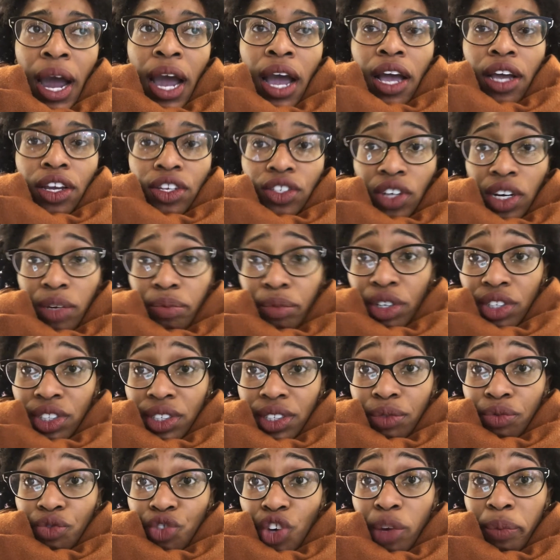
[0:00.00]
so I'm
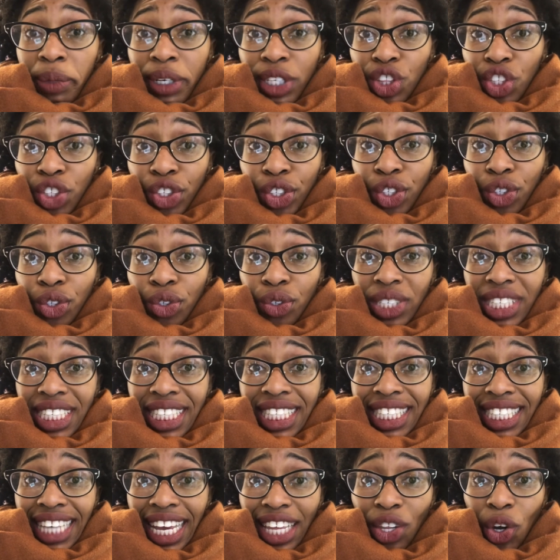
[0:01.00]
roaming through
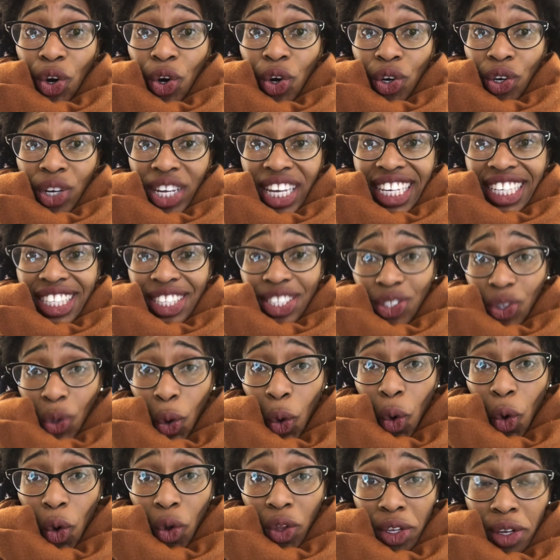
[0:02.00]
Insadong in
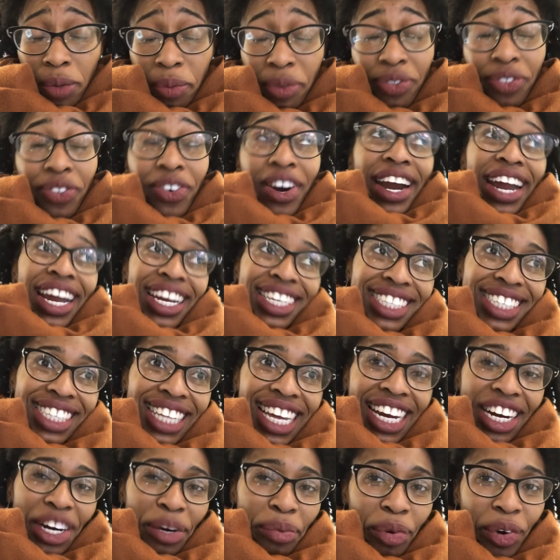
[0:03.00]
Seoul before I head to the
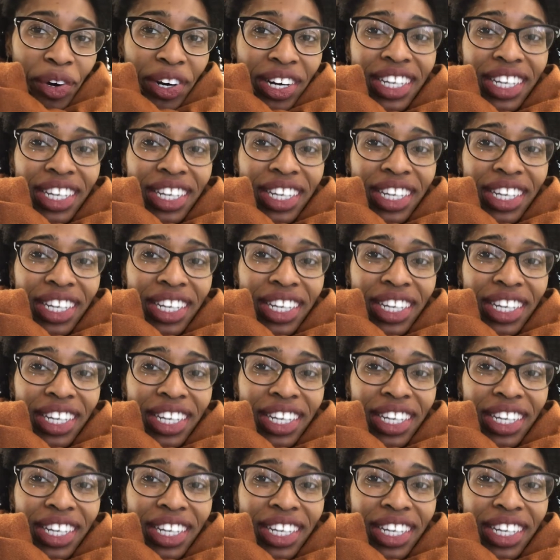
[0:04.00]
airport.